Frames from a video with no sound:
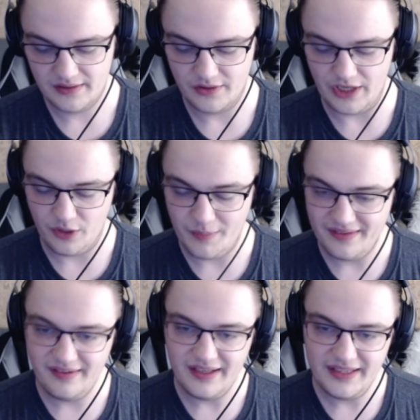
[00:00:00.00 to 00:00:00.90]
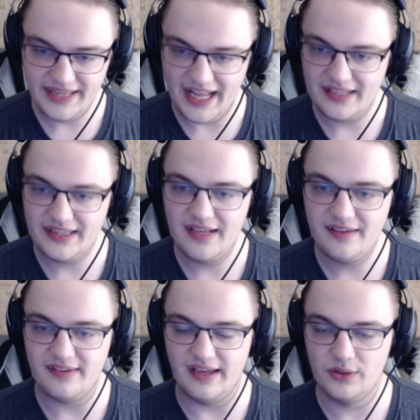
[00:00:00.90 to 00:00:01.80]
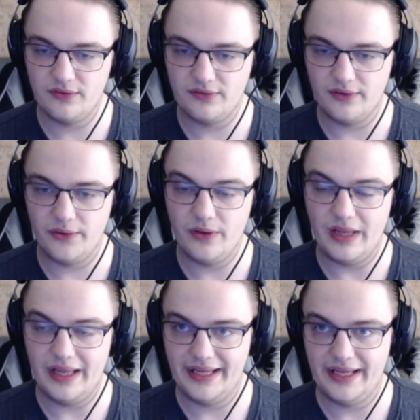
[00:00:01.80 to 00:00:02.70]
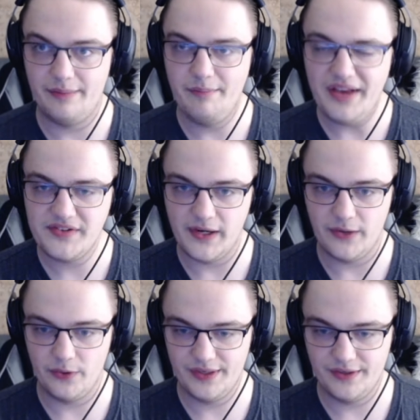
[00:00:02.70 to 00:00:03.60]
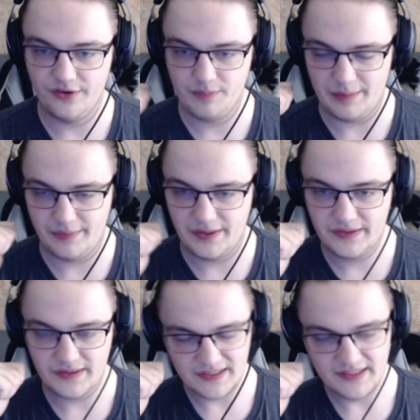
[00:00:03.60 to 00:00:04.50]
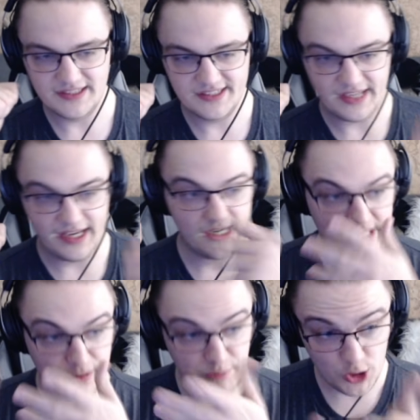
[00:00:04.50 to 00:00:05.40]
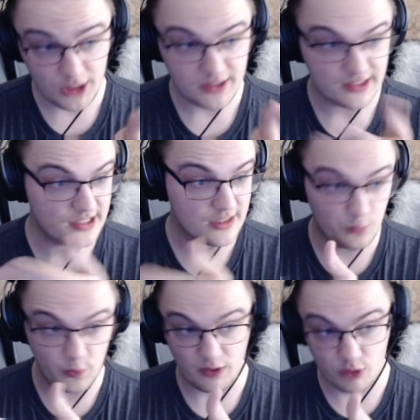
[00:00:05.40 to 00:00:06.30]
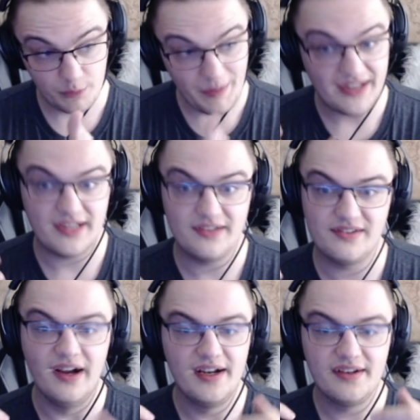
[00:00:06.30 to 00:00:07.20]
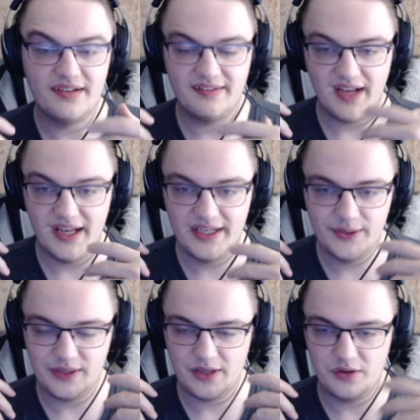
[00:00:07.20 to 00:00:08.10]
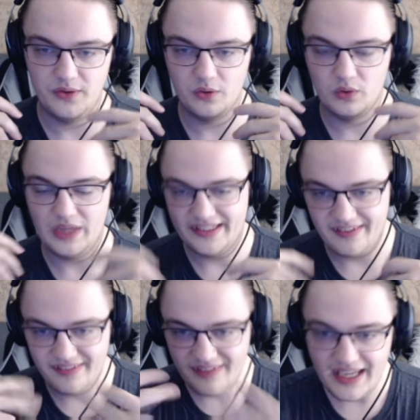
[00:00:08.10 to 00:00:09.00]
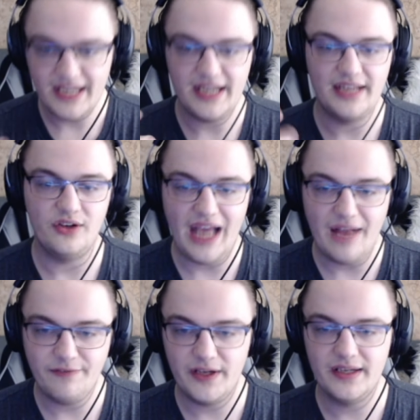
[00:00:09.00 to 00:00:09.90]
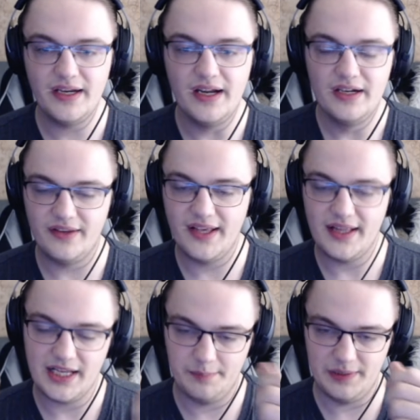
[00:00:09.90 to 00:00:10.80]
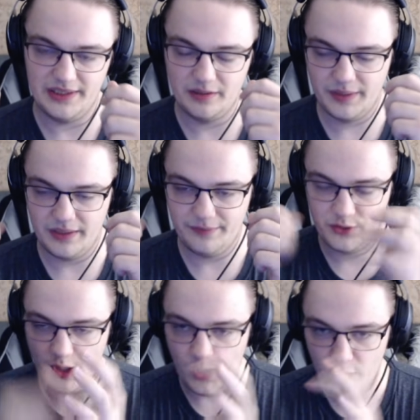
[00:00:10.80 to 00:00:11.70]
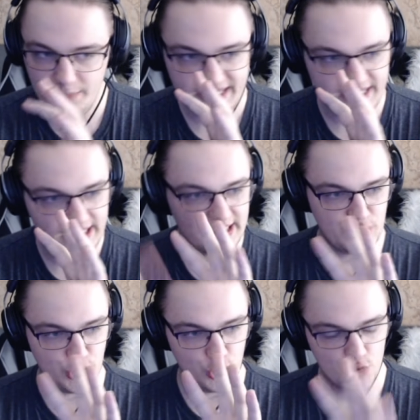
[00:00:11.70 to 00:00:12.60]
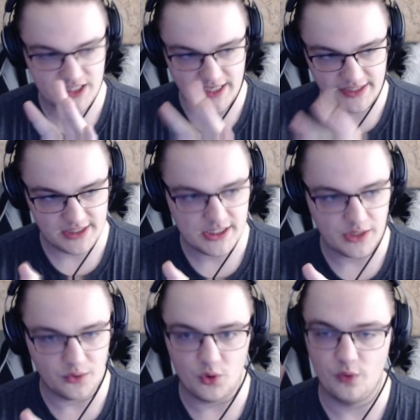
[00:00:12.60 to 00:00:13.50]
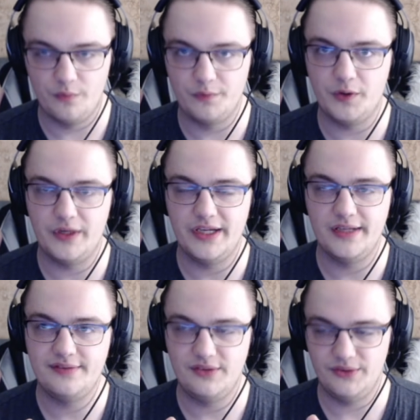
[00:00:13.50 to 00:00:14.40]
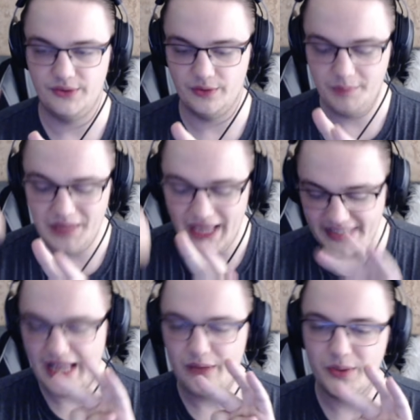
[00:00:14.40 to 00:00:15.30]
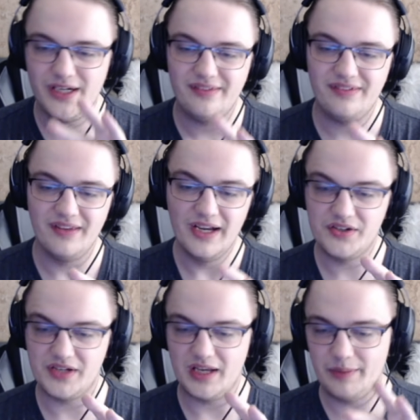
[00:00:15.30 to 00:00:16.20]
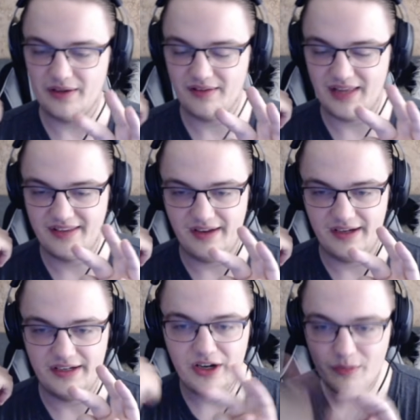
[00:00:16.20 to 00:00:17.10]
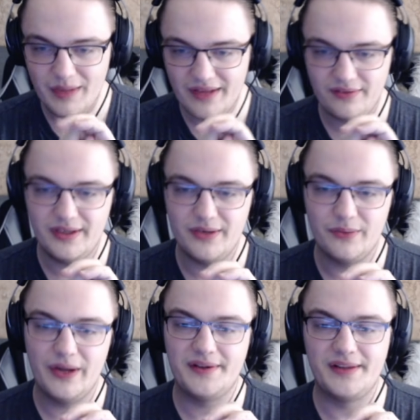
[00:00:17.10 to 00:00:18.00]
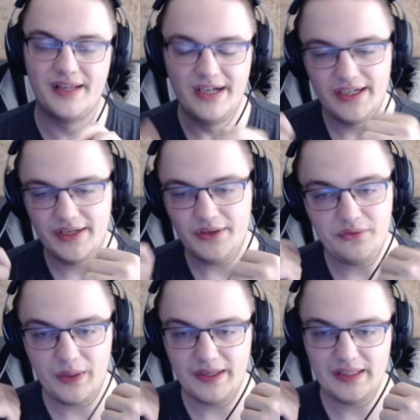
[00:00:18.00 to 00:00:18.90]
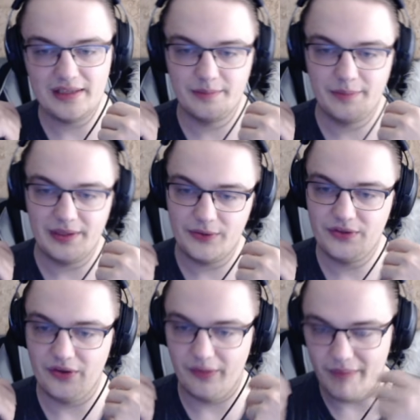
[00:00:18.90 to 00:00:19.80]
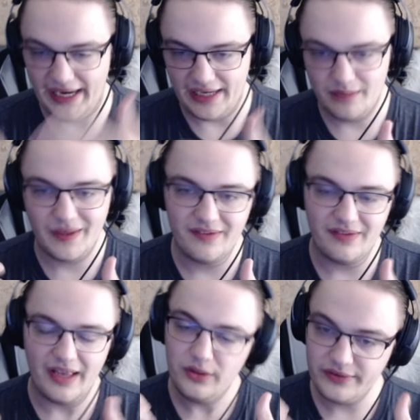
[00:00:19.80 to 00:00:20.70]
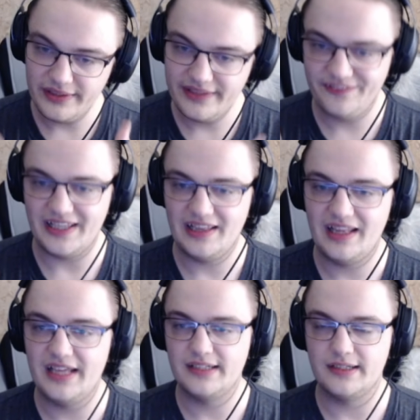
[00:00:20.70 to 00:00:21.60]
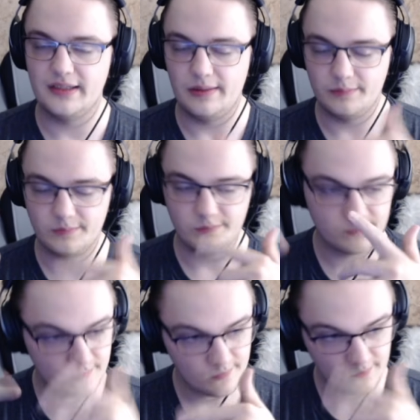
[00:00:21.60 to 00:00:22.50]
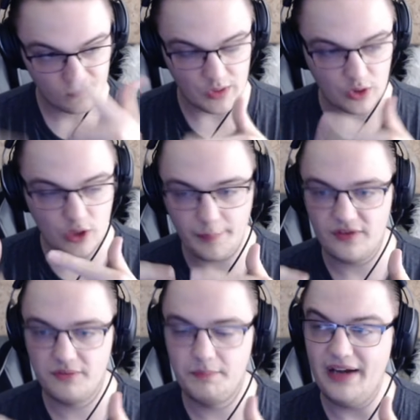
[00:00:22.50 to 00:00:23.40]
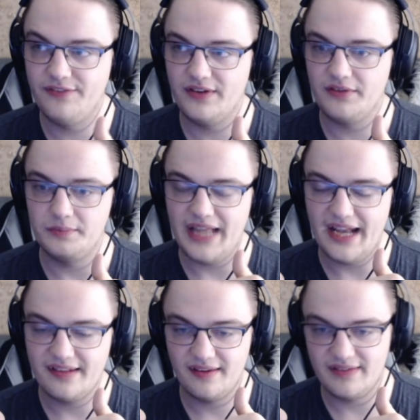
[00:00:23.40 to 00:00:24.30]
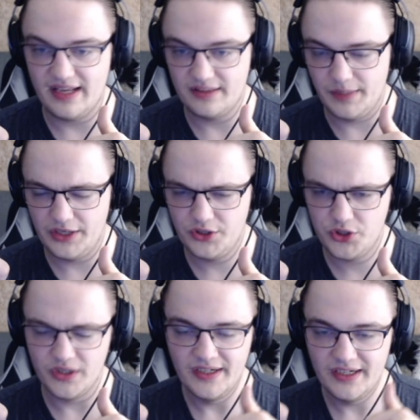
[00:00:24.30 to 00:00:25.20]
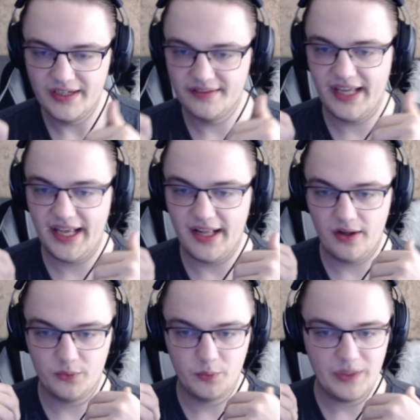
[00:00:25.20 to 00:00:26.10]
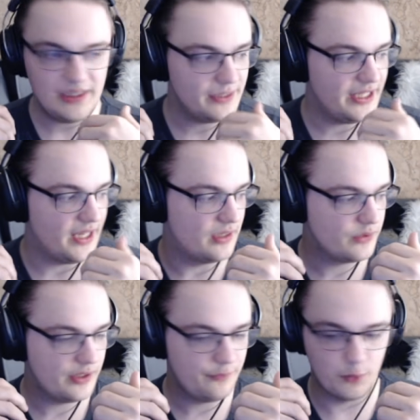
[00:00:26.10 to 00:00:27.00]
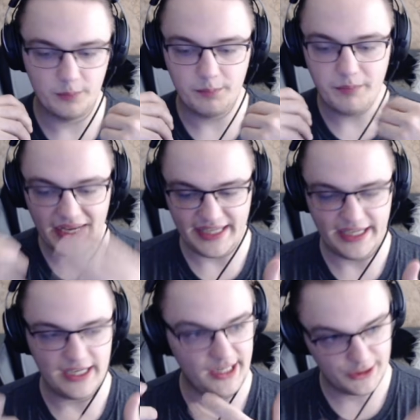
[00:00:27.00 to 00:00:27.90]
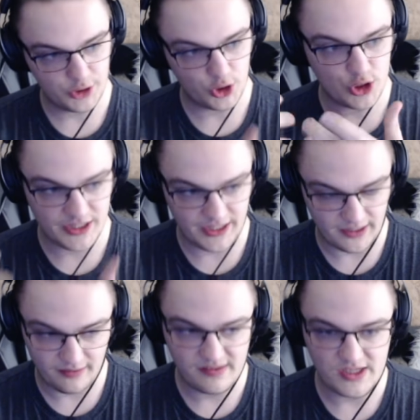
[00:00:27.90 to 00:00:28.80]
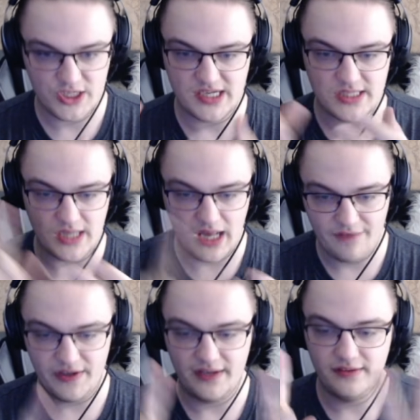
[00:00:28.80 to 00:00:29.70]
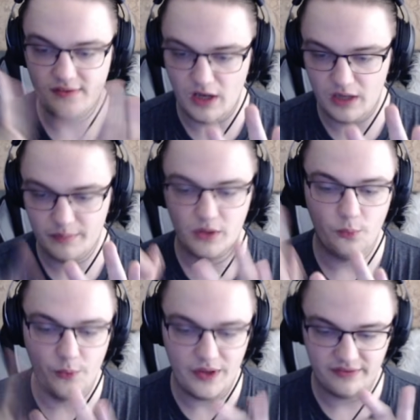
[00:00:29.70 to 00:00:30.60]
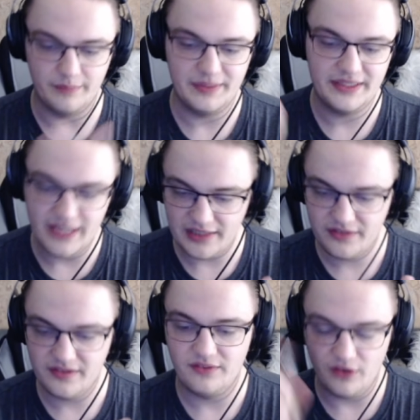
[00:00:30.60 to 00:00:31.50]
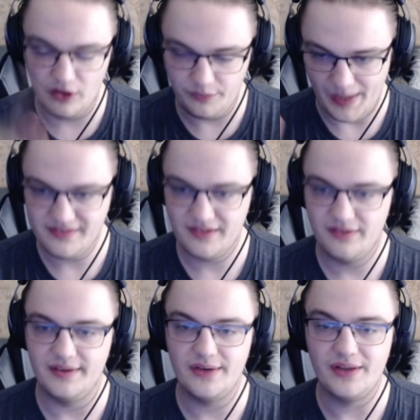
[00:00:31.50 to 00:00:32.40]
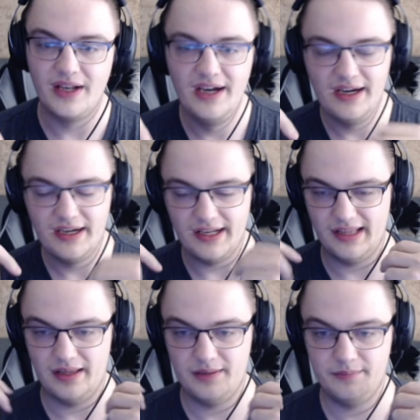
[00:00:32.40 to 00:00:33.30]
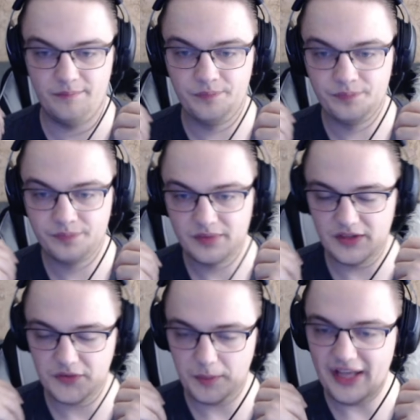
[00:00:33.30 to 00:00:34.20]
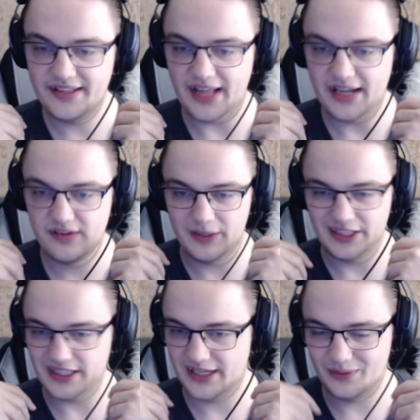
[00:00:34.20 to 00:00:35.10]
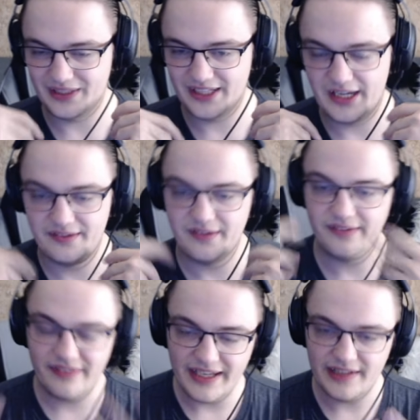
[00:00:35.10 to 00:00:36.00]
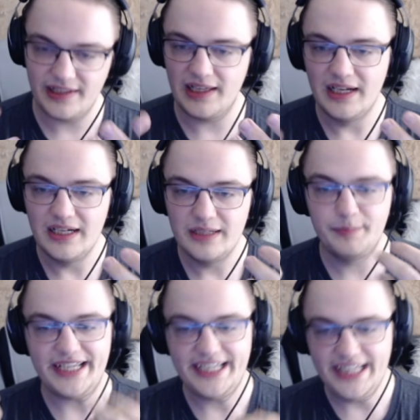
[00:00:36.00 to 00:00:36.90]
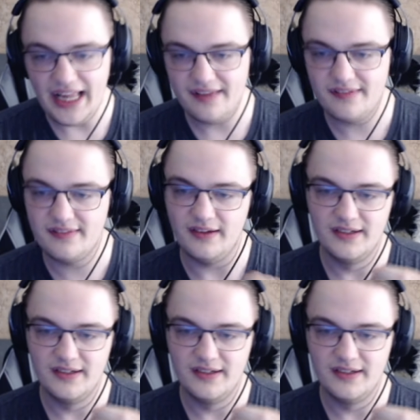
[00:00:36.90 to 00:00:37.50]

Necromancy, Tactics, and also a uh, Magic Arrow in her spellbook. And that's pretty good. It's a very good package. She is the kind of hero that you like to see in your tavern to get like a little bit of extra army. She you send the zero over into black towers. She can be your like side necromancer hero. You don't regularly build her into a main because I don't really feel like um Necropolis benefits from tactics that much. They are really, really hungry for many other skills such as offense, armor, wisdom, intelligence, earth magics, you know? Um, Despite tactics being like a really high tier skill, because